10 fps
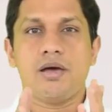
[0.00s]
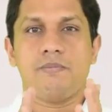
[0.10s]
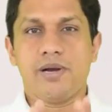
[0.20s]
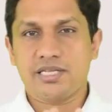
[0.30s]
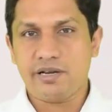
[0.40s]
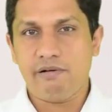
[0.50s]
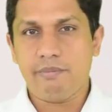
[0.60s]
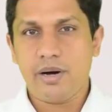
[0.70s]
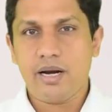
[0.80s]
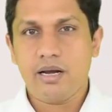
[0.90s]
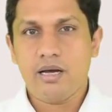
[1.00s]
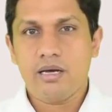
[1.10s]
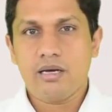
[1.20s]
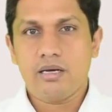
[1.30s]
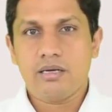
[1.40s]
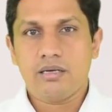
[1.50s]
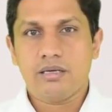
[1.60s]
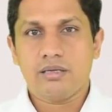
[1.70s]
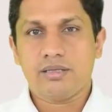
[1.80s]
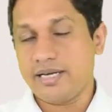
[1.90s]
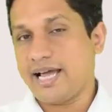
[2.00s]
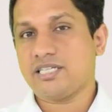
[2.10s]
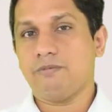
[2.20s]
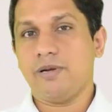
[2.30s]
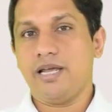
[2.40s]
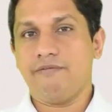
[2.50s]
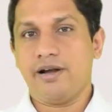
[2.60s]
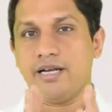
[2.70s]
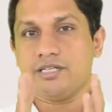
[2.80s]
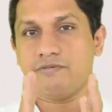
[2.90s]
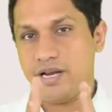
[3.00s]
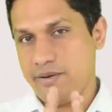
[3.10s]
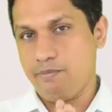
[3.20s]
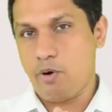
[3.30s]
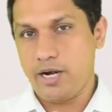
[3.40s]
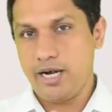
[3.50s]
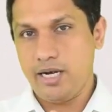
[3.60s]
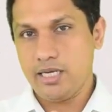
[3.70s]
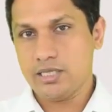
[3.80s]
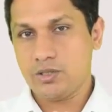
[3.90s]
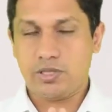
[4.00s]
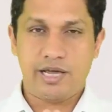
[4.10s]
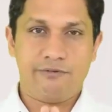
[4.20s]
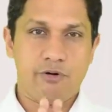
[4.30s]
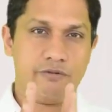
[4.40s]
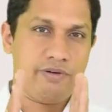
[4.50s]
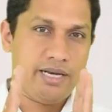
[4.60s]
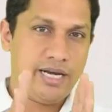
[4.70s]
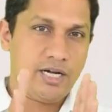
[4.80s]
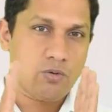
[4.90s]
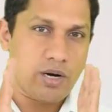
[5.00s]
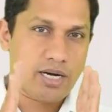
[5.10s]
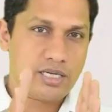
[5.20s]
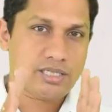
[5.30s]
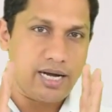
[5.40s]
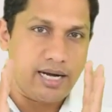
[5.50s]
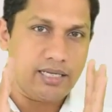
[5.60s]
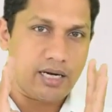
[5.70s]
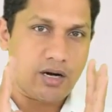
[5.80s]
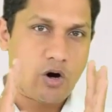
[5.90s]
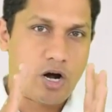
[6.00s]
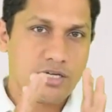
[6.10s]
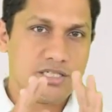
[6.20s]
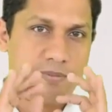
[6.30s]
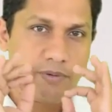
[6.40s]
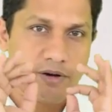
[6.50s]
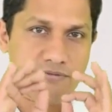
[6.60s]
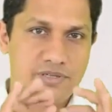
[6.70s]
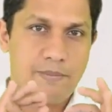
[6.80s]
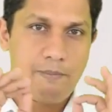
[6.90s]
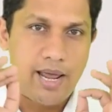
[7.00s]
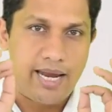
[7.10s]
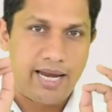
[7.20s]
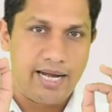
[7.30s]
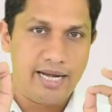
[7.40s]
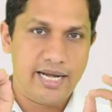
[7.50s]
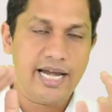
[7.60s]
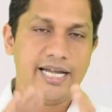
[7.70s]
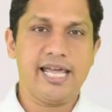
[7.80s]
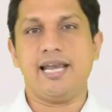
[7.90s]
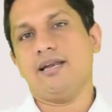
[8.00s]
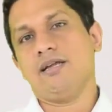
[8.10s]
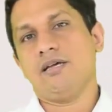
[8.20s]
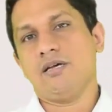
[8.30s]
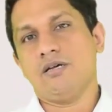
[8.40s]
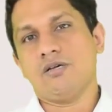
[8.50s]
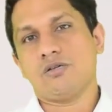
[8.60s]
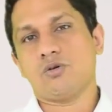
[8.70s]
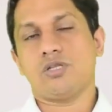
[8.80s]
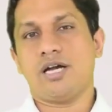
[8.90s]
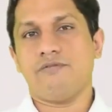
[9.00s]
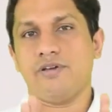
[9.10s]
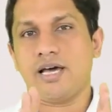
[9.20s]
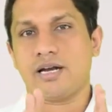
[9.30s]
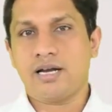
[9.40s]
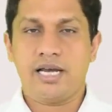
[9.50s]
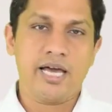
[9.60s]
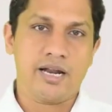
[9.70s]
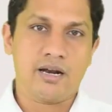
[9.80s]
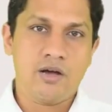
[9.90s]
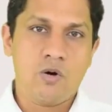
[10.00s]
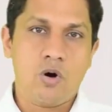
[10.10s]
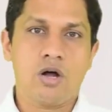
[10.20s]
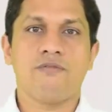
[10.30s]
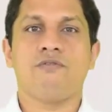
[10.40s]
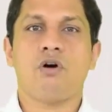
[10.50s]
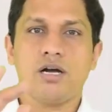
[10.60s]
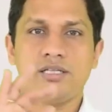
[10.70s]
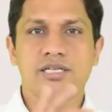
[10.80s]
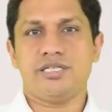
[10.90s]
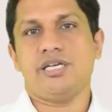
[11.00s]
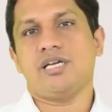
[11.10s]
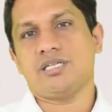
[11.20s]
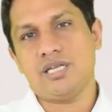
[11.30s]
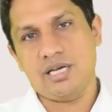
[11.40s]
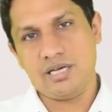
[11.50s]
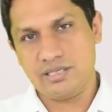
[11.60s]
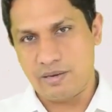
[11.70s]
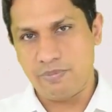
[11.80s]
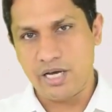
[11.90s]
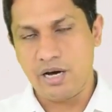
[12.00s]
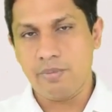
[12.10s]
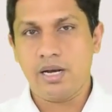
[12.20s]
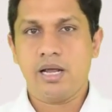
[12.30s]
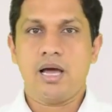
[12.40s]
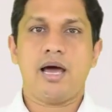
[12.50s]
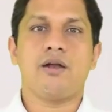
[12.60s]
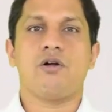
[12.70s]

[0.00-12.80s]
Please remember, the taxable event is very important. So therefore, we need to understand the concept of supply in detail so that we are clear on what the GST is applicable and